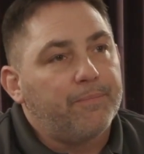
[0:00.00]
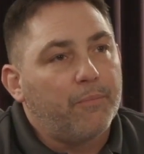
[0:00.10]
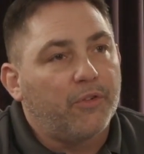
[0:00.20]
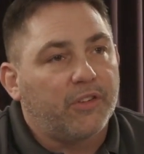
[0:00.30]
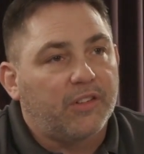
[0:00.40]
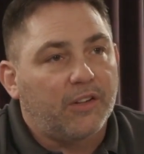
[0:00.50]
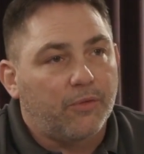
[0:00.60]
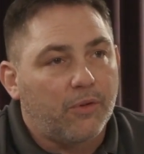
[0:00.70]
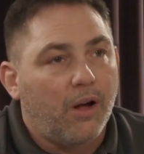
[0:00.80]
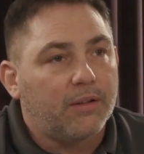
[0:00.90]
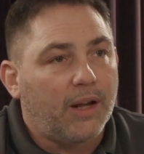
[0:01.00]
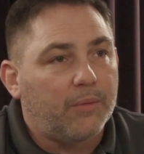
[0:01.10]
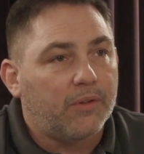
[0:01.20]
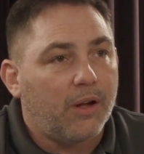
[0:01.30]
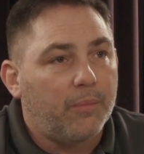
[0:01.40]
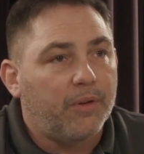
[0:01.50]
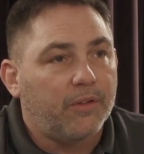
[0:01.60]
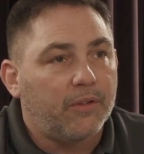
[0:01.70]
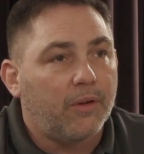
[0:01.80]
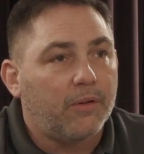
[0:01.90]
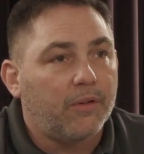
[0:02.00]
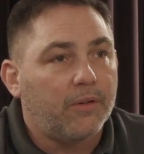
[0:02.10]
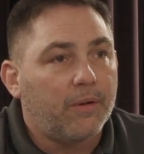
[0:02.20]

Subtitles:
most successful call times to call business owners.